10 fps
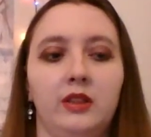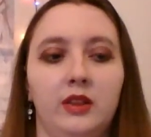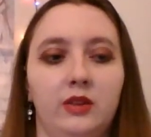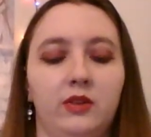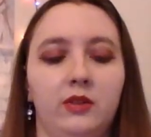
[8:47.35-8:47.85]

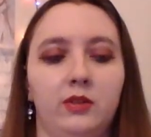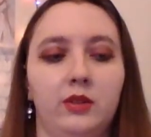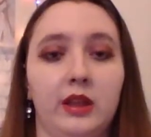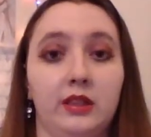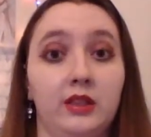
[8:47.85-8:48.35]
this
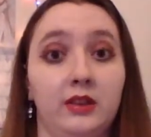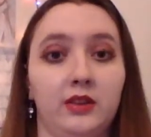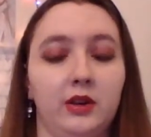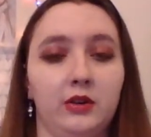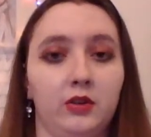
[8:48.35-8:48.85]
that this
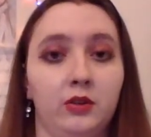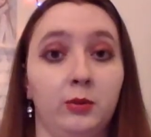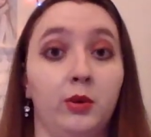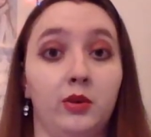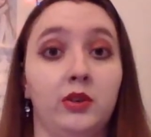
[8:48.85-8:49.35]
character
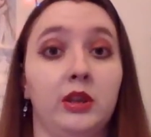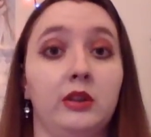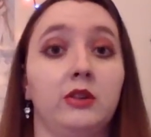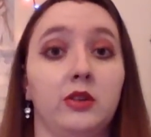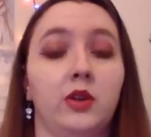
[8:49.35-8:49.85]
in
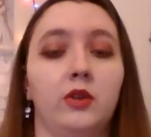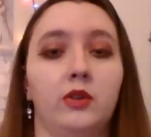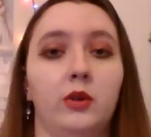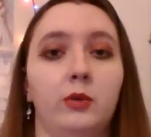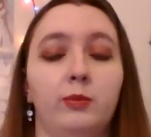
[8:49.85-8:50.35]
particular is
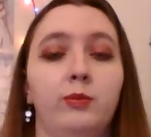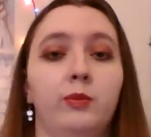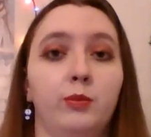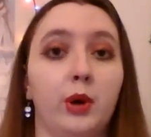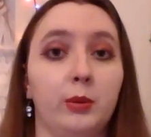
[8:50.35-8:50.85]
also
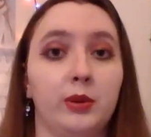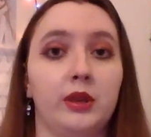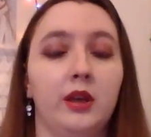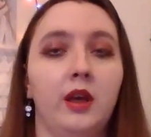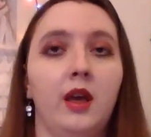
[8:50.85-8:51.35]
probably